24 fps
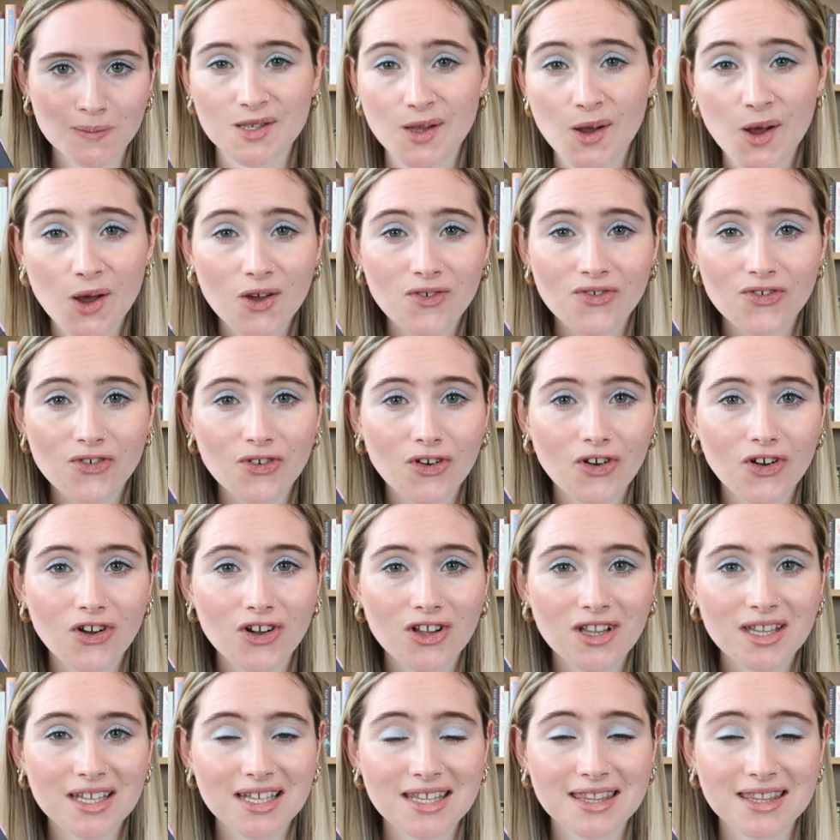So
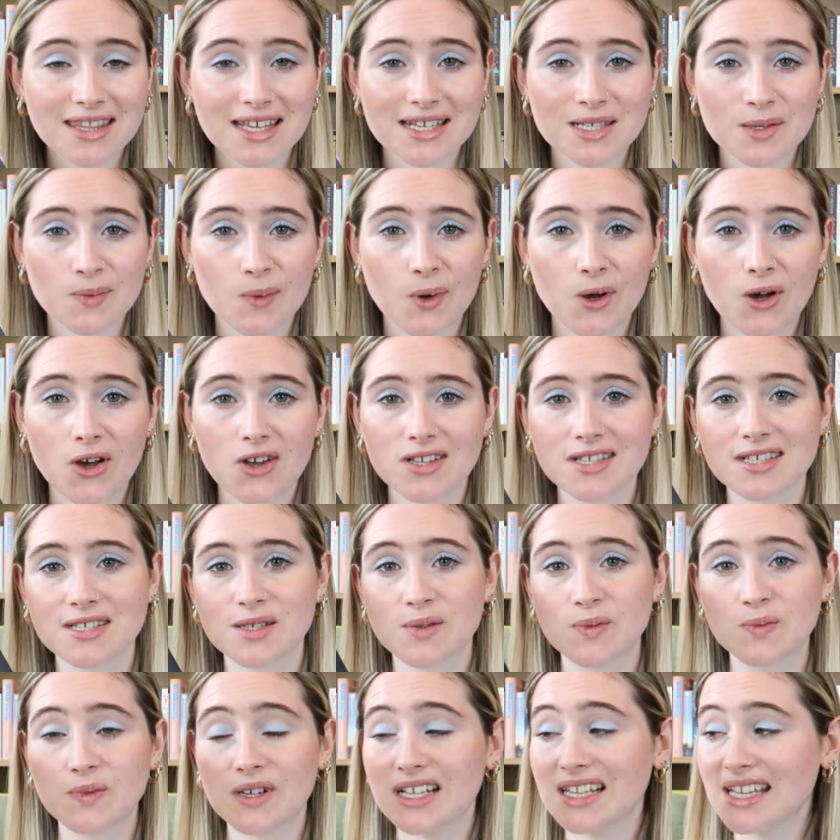overall, this was
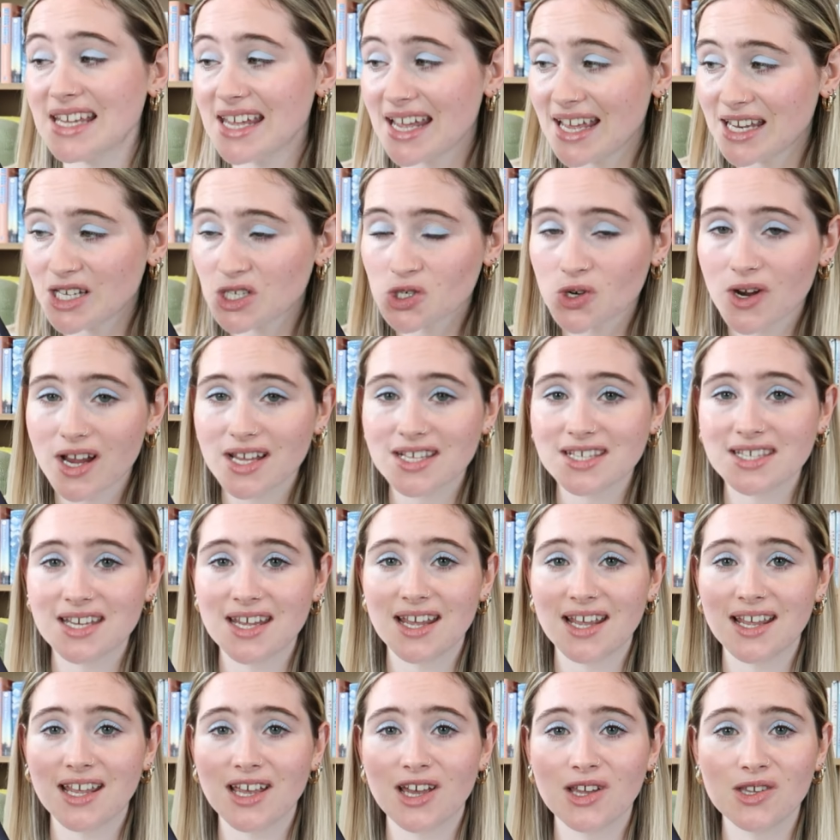really
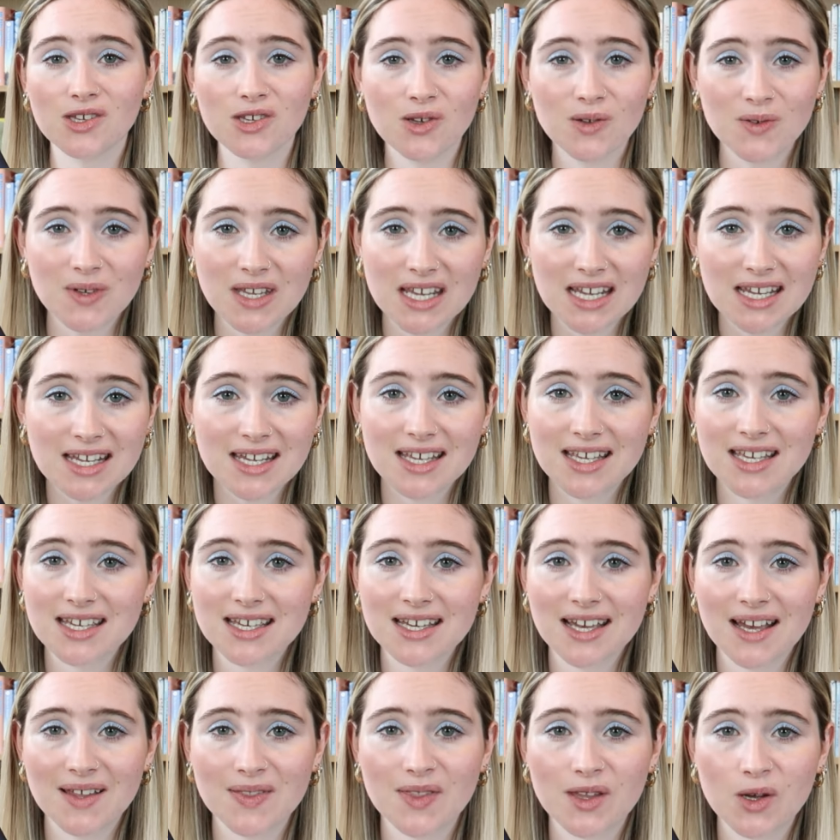interesting and unique,
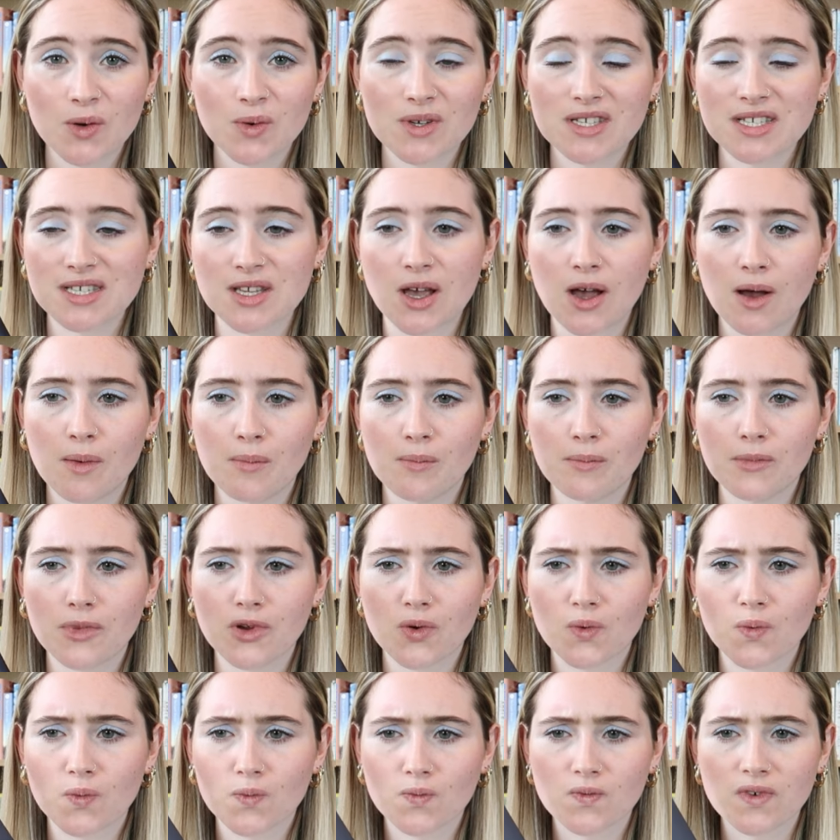and there were some
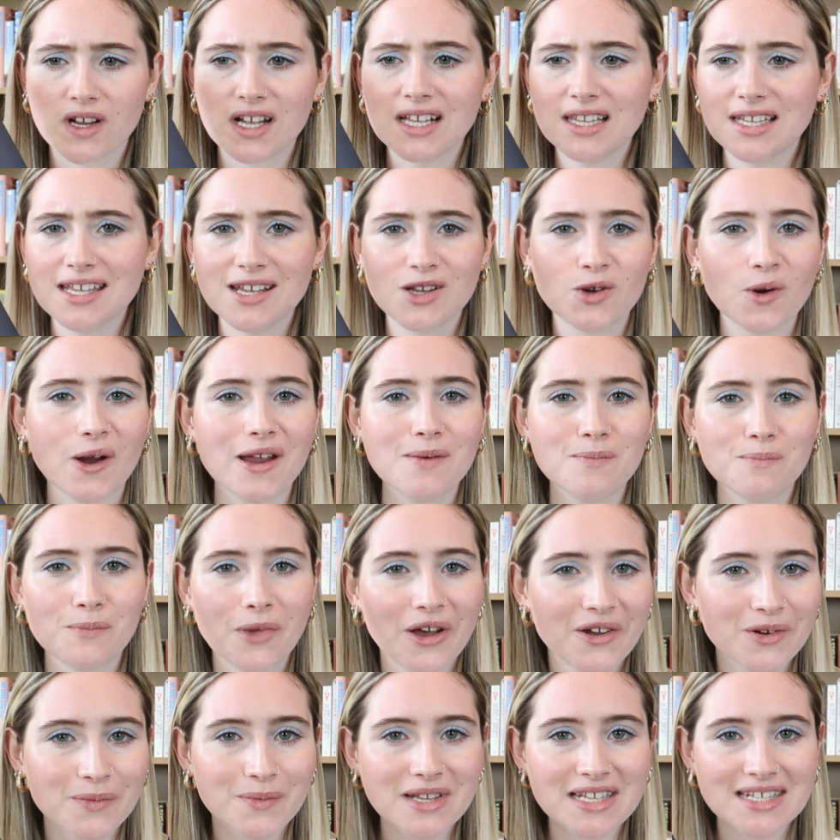really great
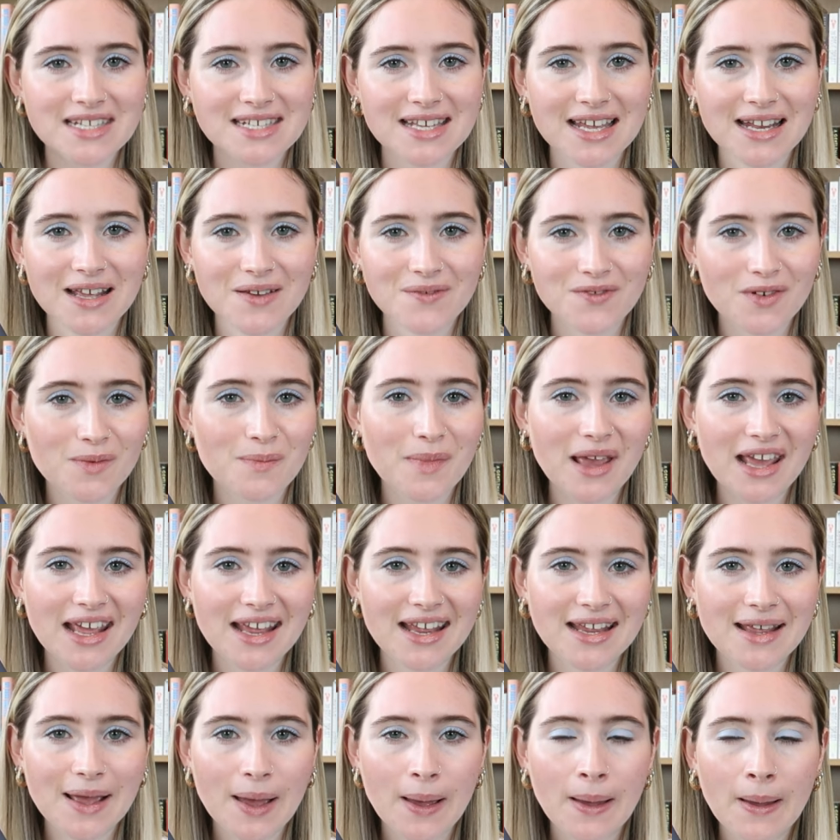moments in it for
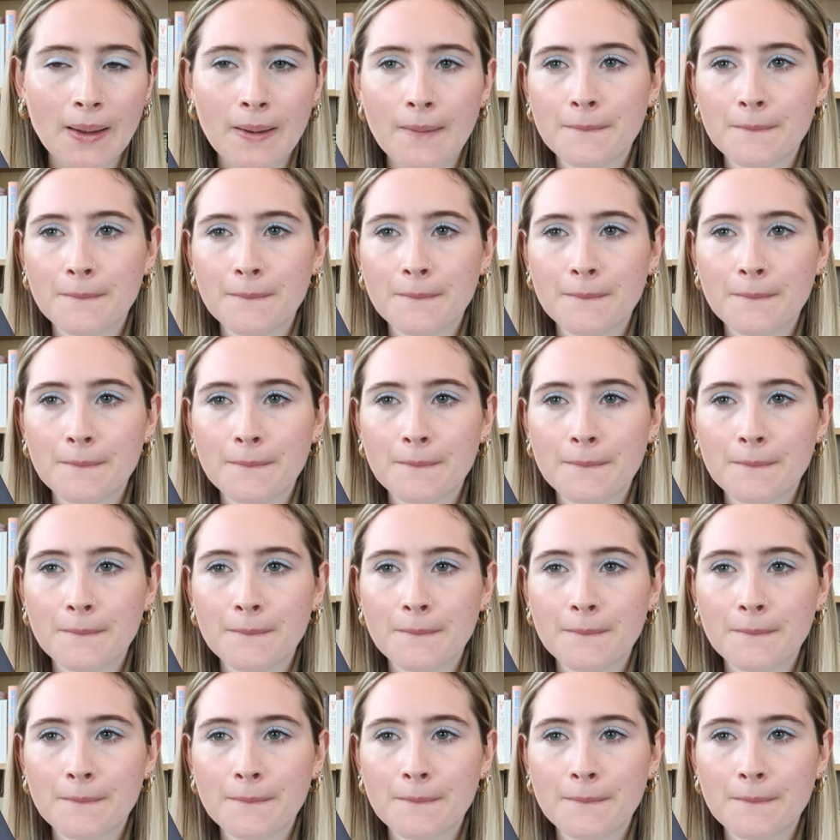me,